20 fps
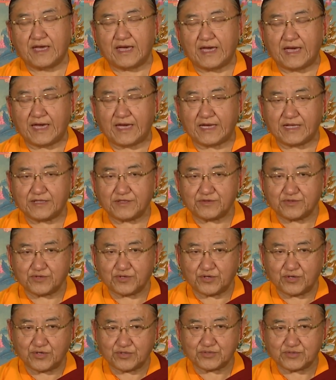And
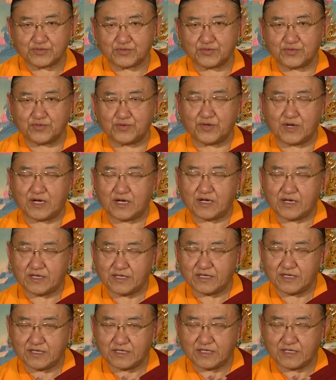those who are